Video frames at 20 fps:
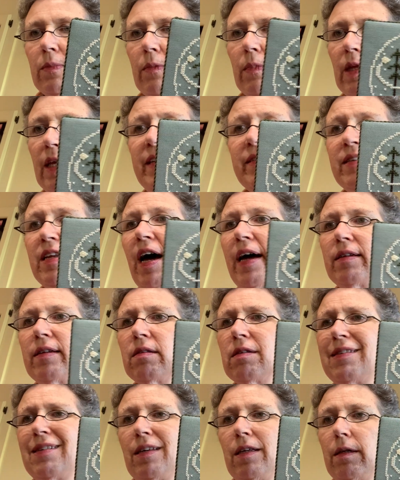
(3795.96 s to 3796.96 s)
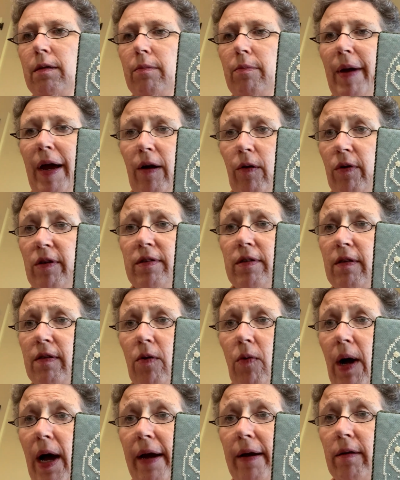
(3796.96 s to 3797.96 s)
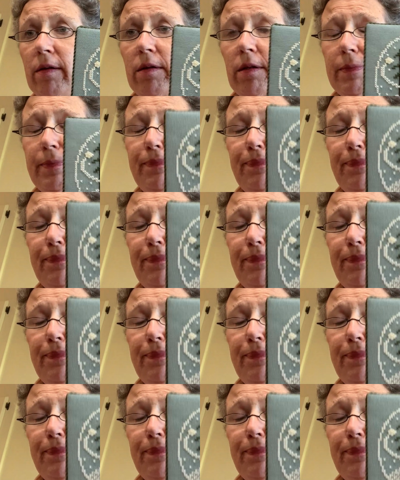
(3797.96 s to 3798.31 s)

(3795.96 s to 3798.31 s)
He's not seen penguins in the wild.